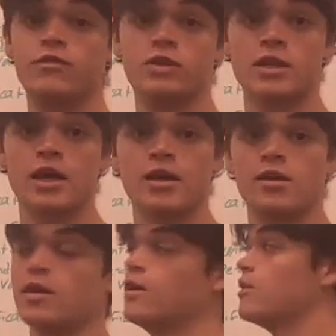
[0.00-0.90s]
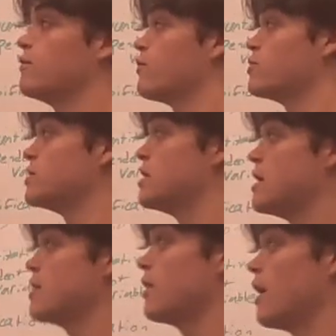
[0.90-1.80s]
for today. The first
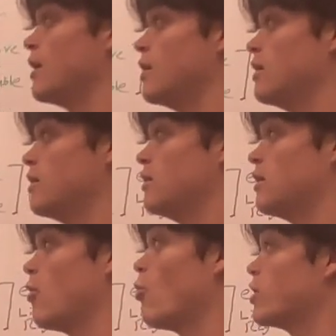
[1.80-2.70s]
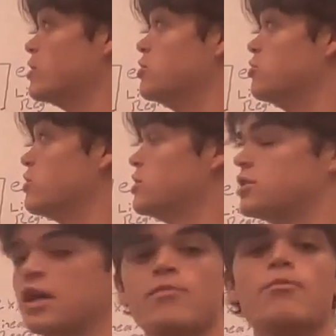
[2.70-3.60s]
thing that I want to do is
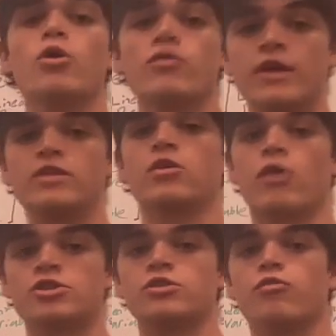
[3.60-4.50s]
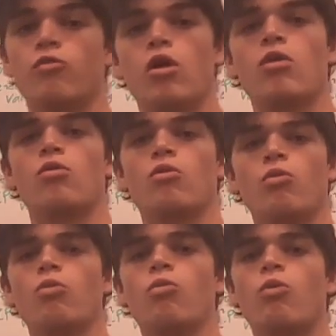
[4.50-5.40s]
just kind of motivate the question of, well,
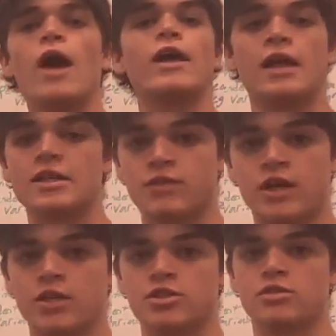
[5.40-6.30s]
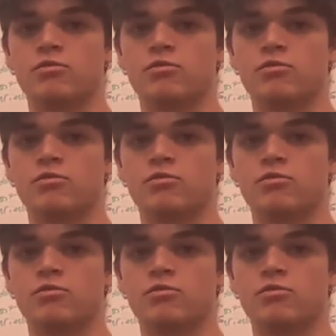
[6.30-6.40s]
why classification?